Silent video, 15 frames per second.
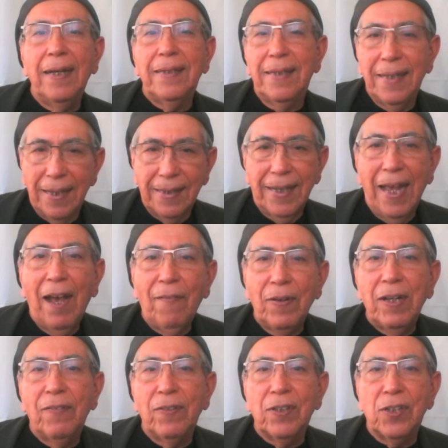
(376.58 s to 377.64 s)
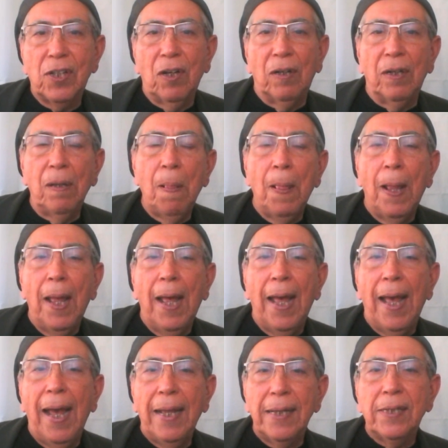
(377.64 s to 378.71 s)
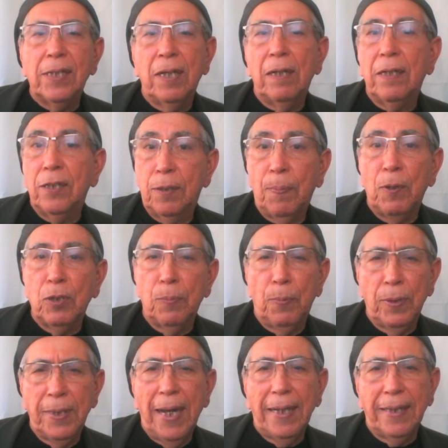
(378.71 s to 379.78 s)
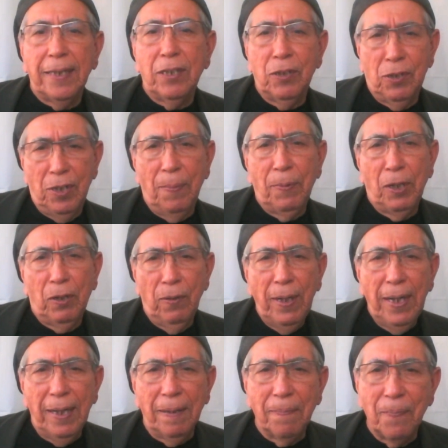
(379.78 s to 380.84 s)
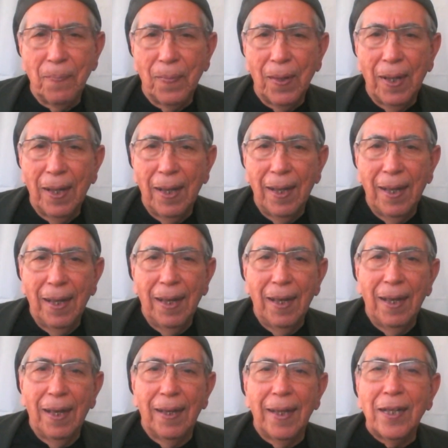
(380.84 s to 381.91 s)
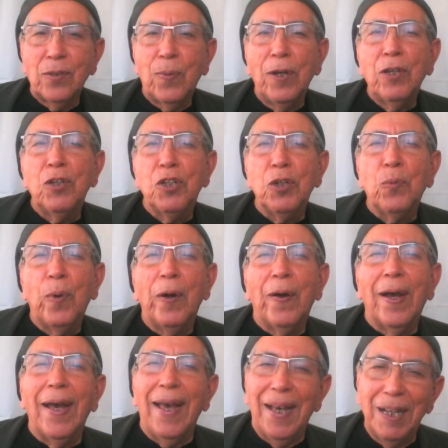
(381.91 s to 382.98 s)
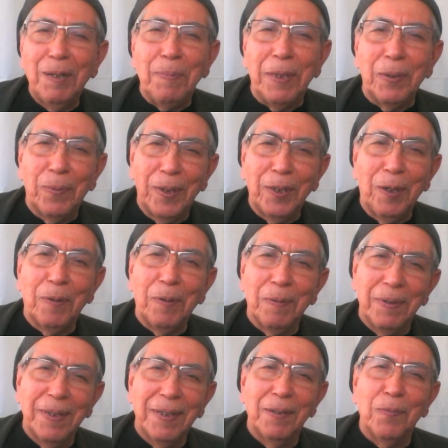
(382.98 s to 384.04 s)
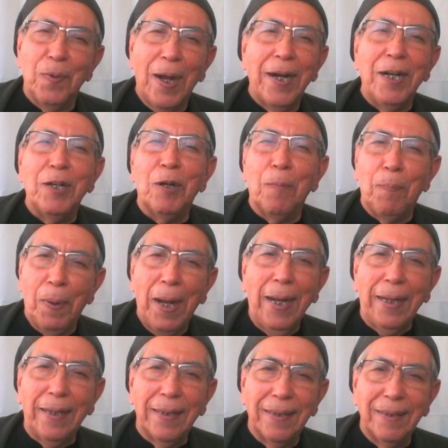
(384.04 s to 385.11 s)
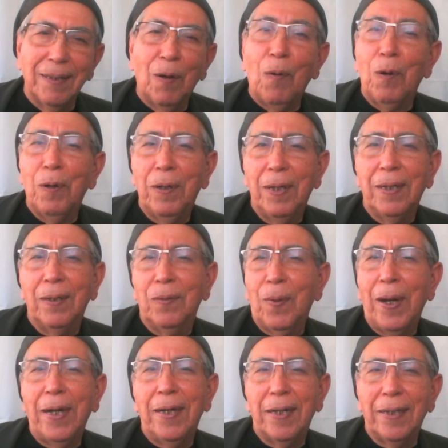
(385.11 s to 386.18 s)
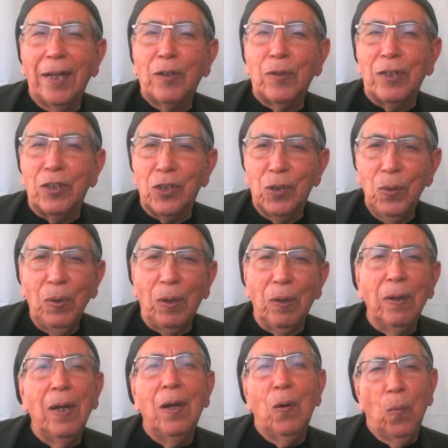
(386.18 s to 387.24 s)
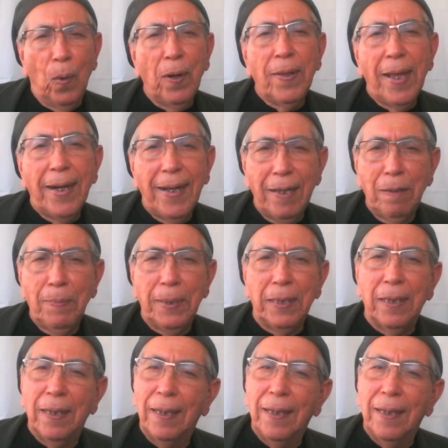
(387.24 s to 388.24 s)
in this cavity of the skull, and the skull is supposed to protect it to some degree. That's why you should wear a helmet while you're riding your bike or riding an electric scooter. Wear that helmet,